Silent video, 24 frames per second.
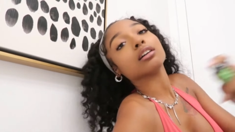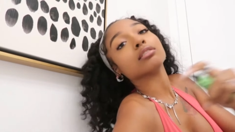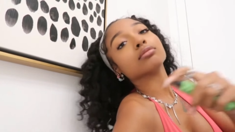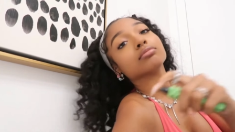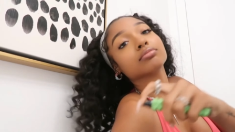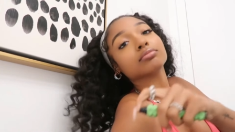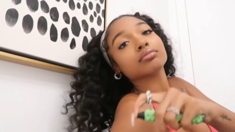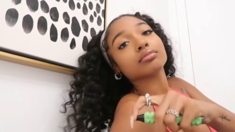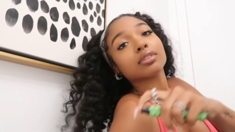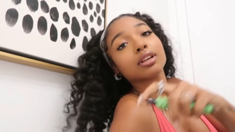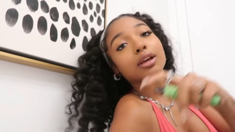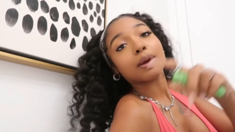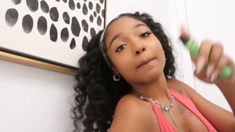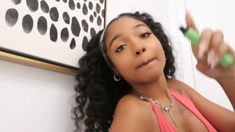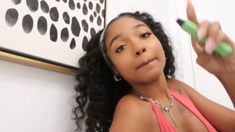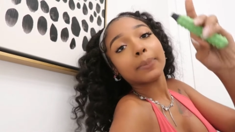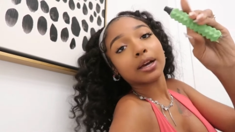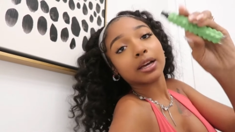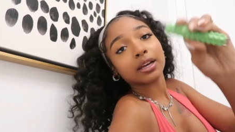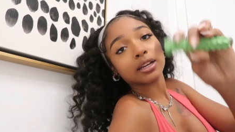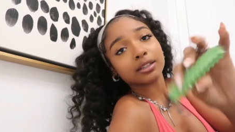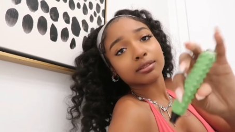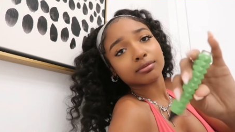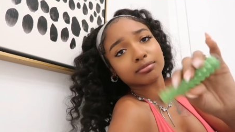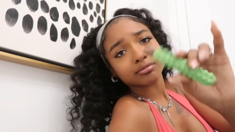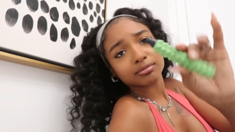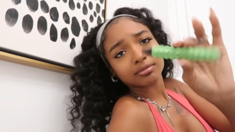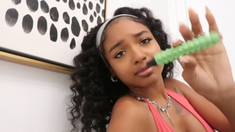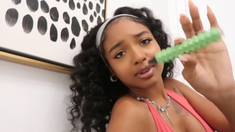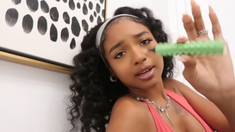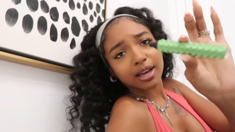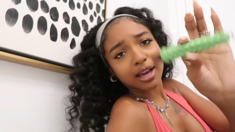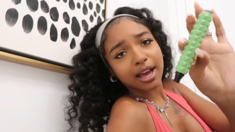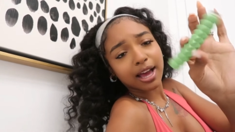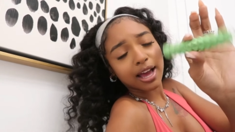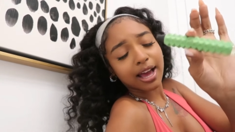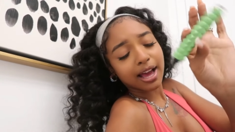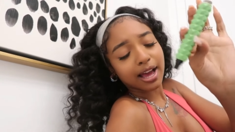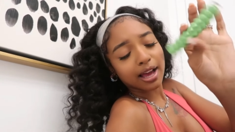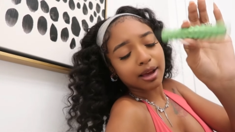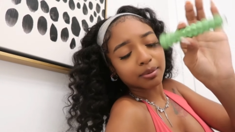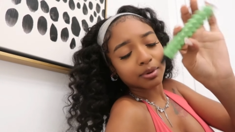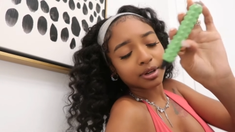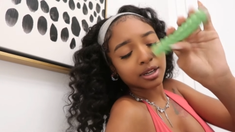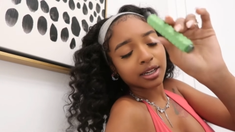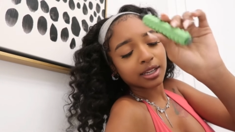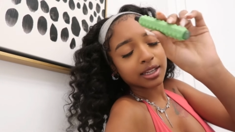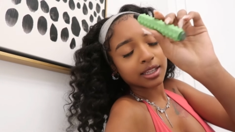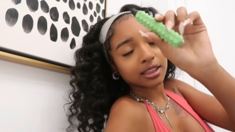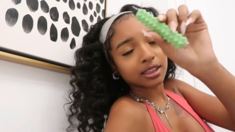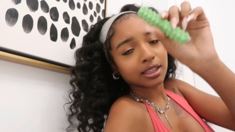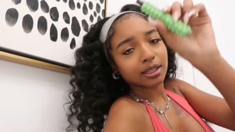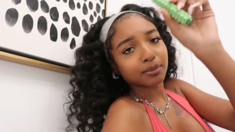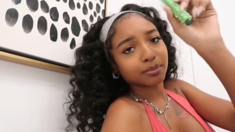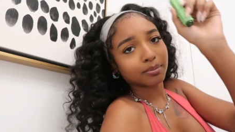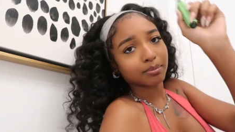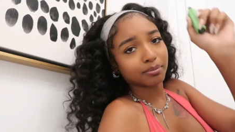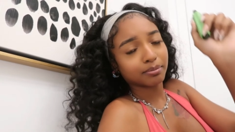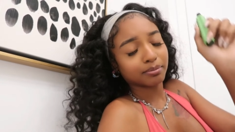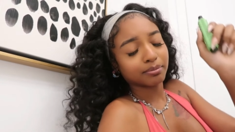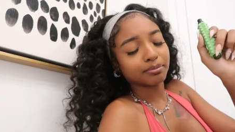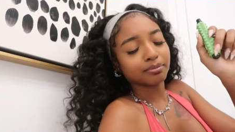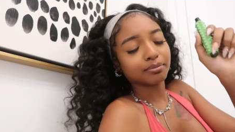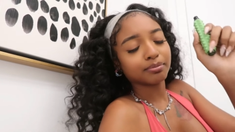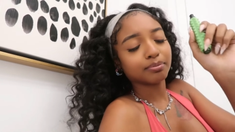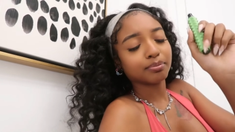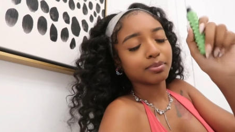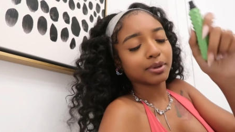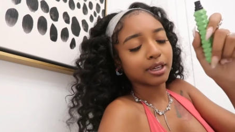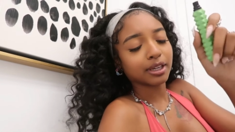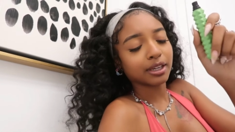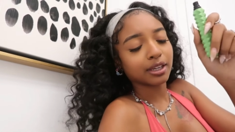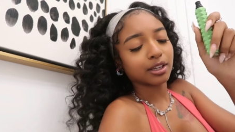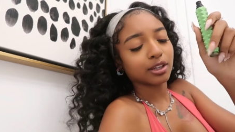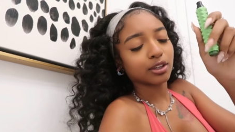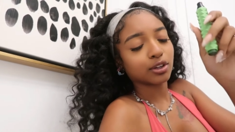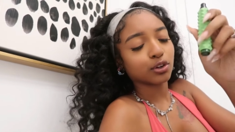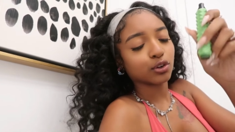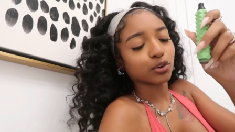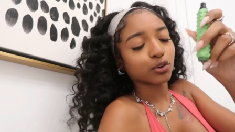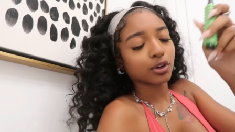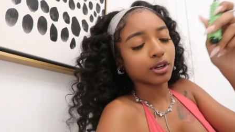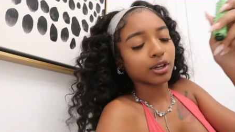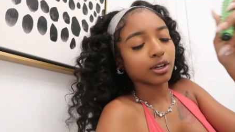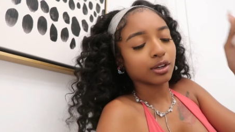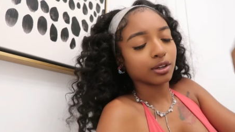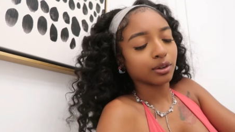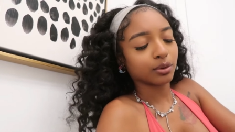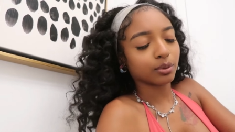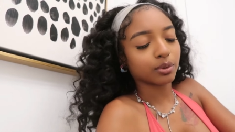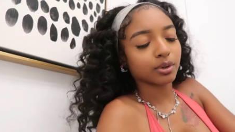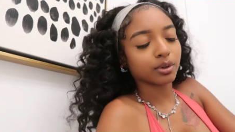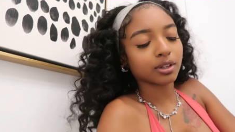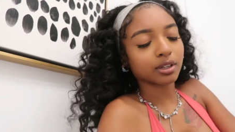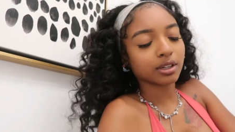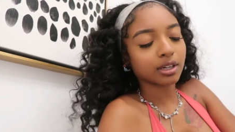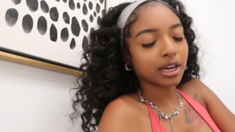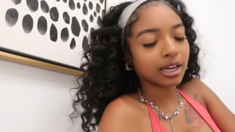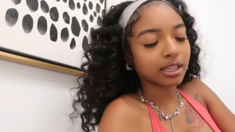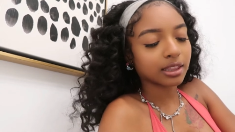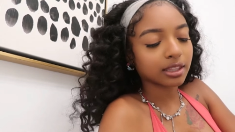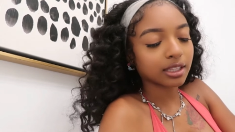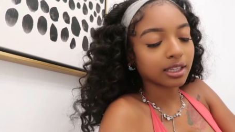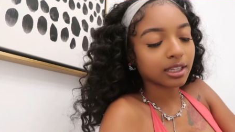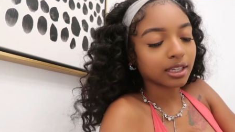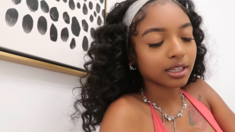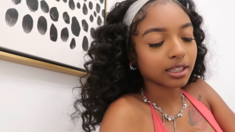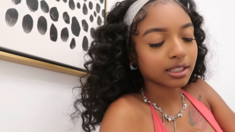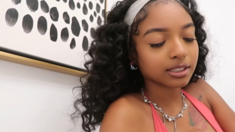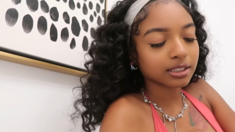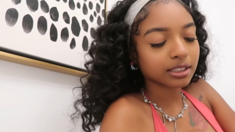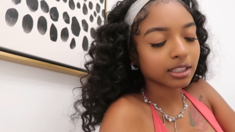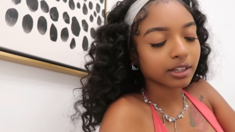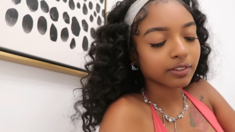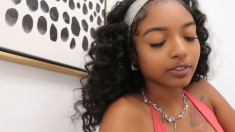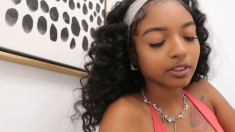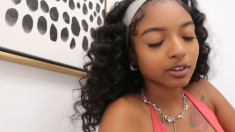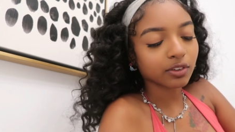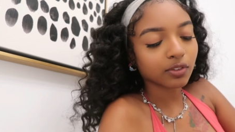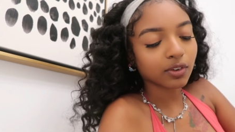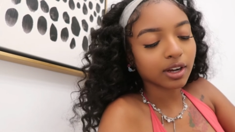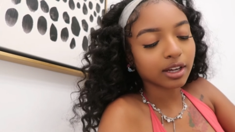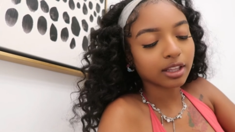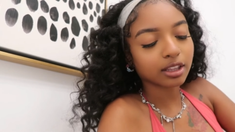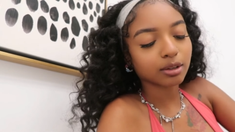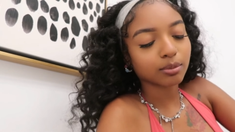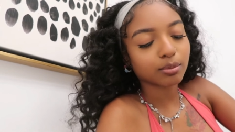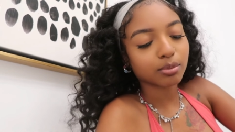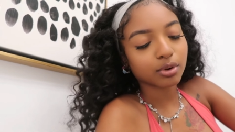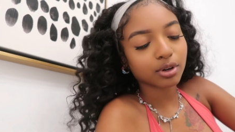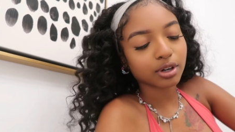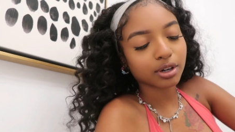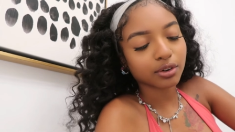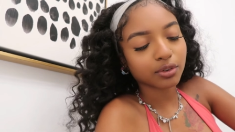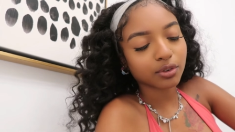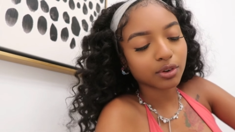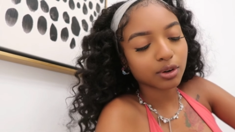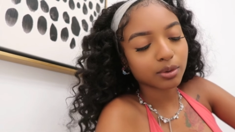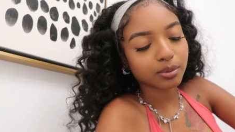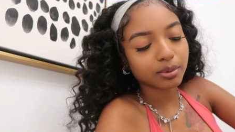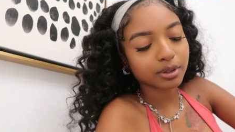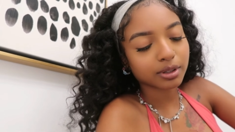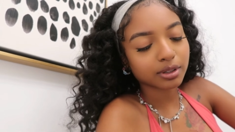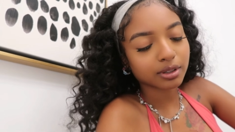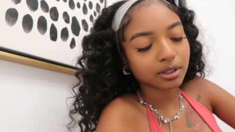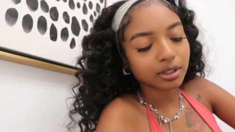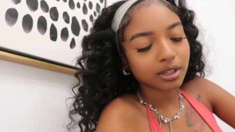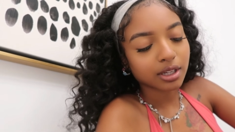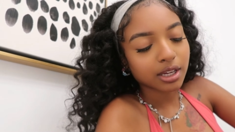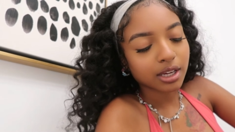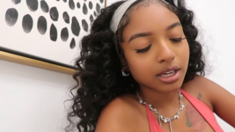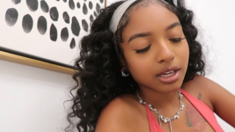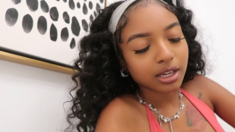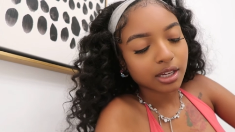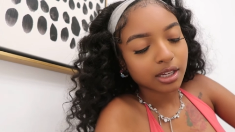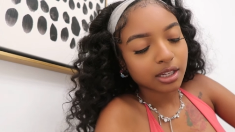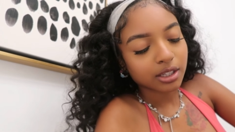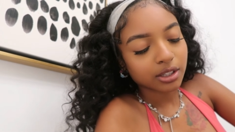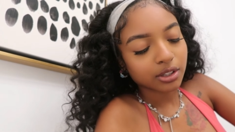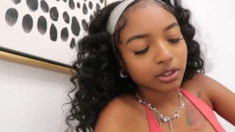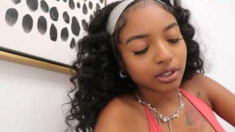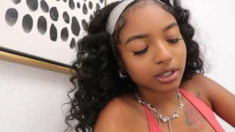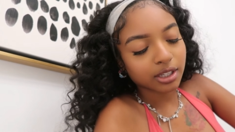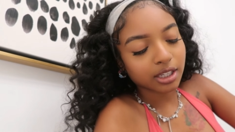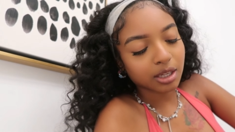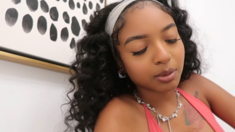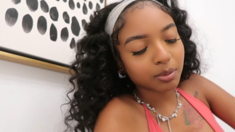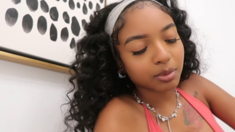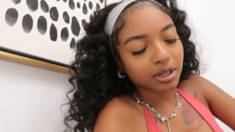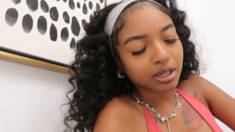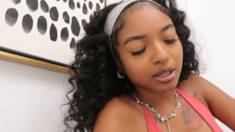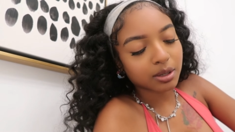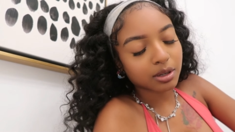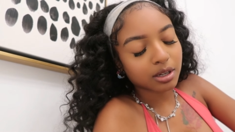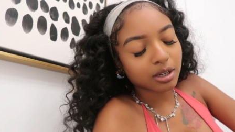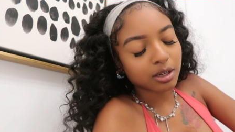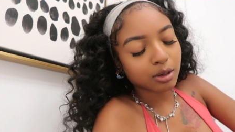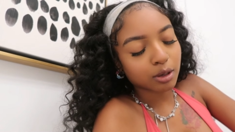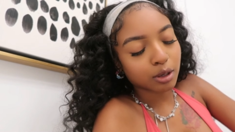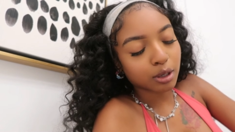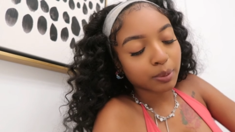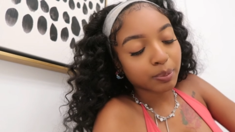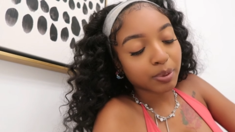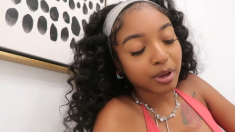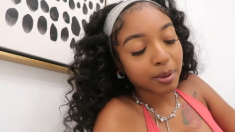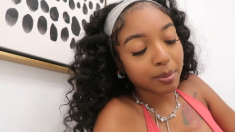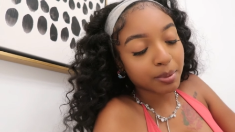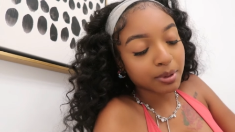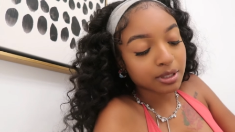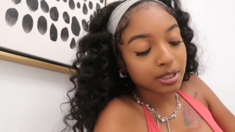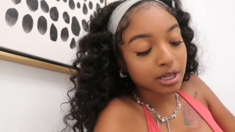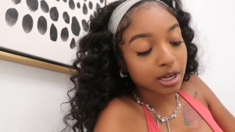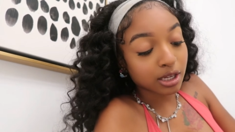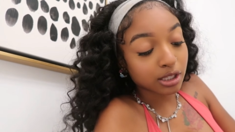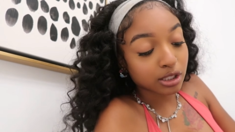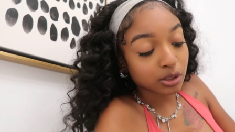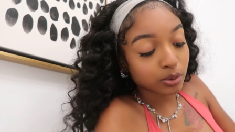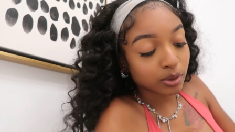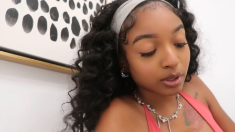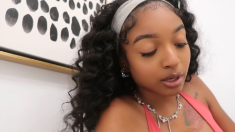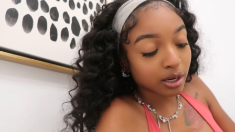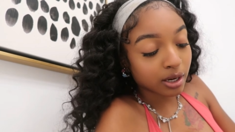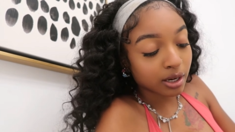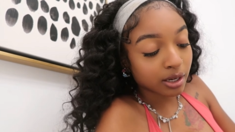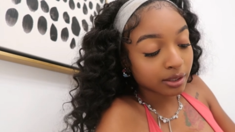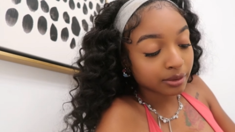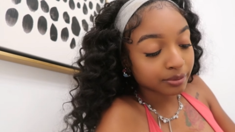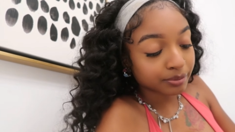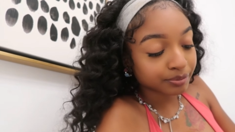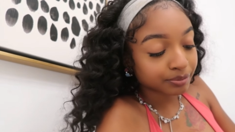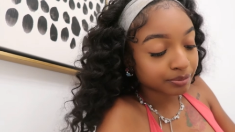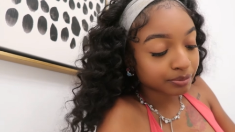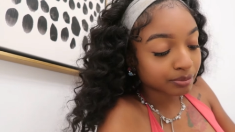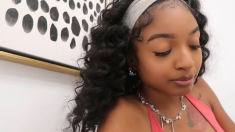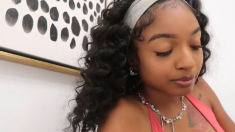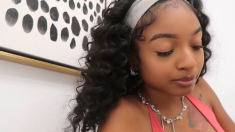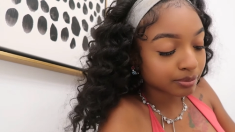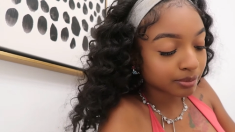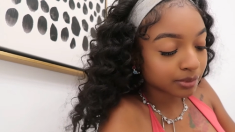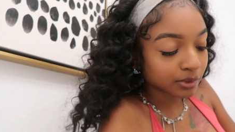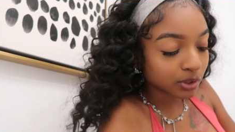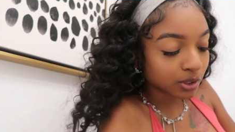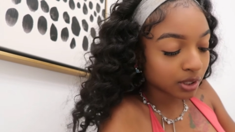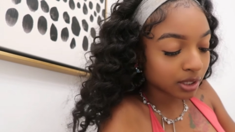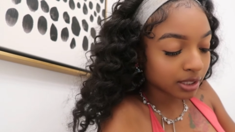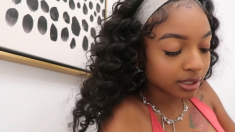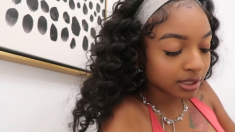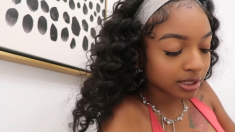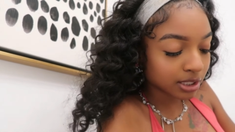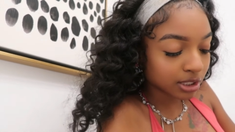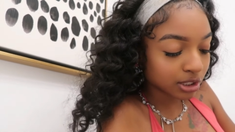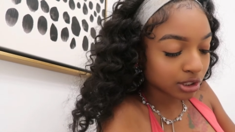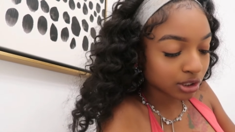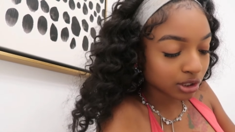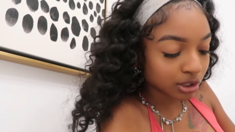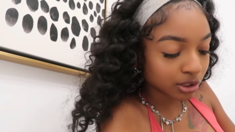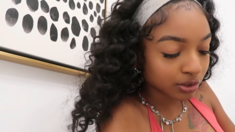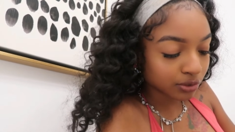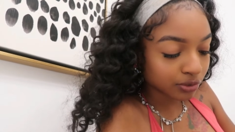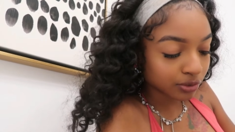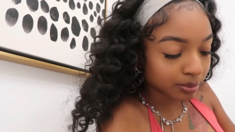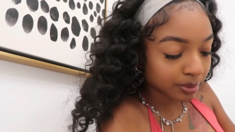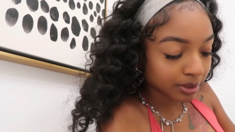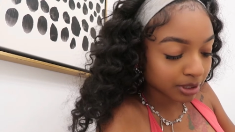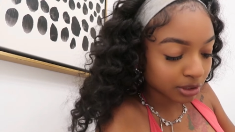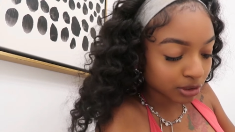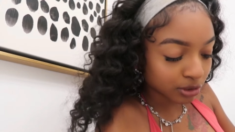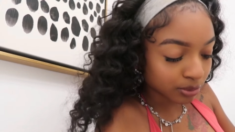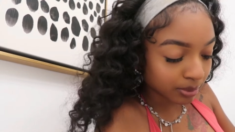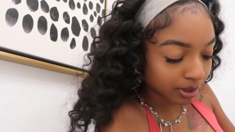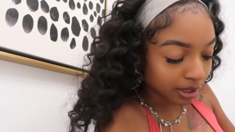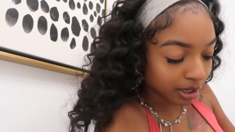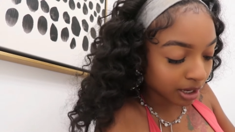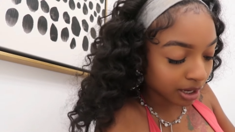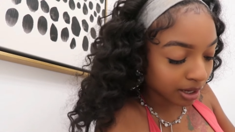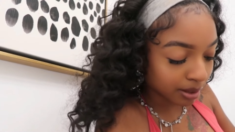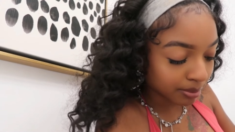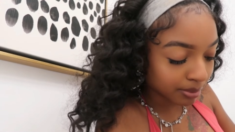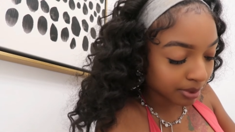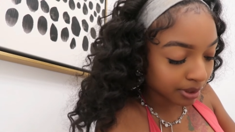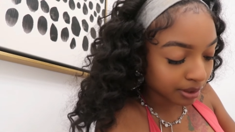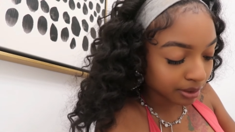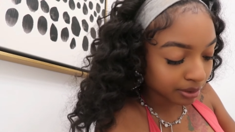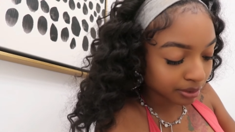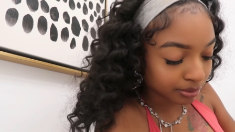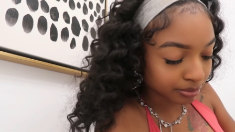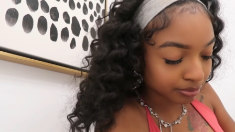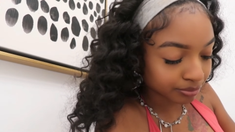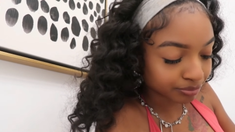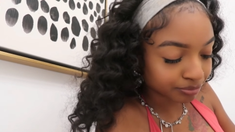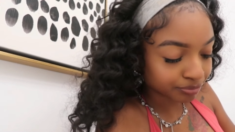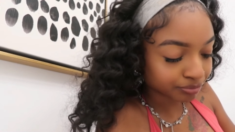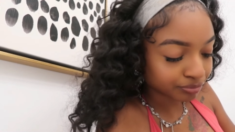Oh, but I'm gonna get the big green one, I think, instead of the regular Born Aroma. You didn't give me a, a paper towel, sweetheart toilet tissue for me to do my combo.